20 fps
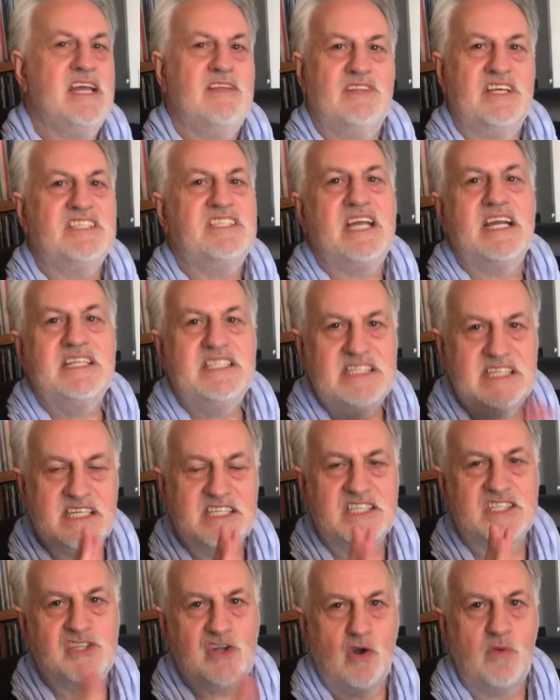They say
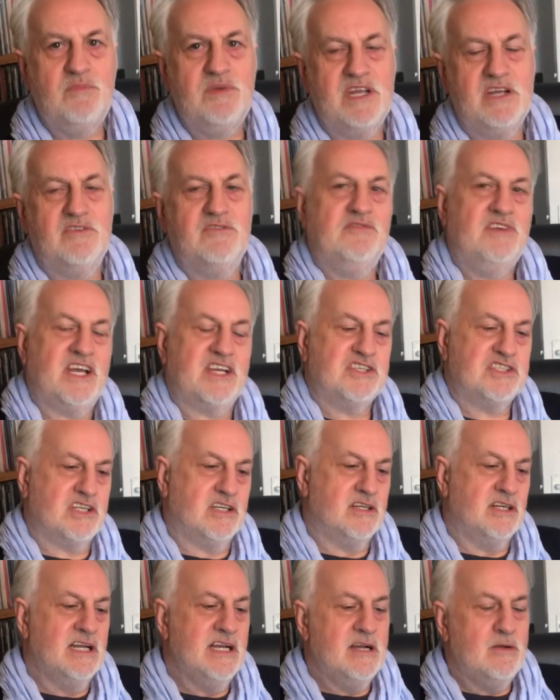dystopian
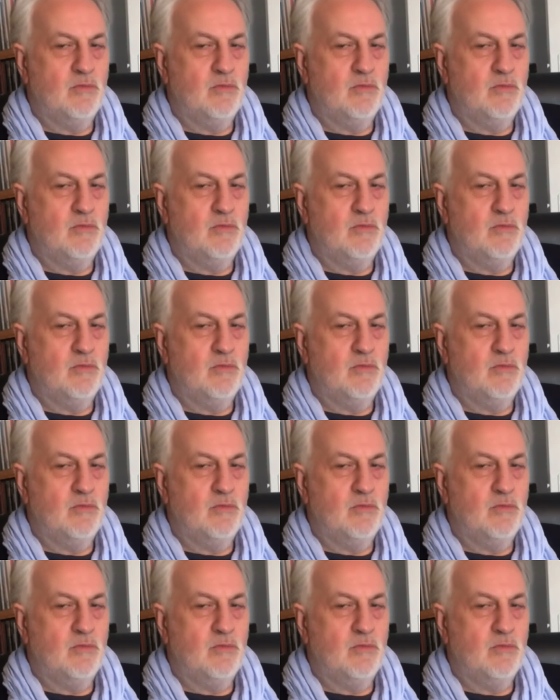fiction.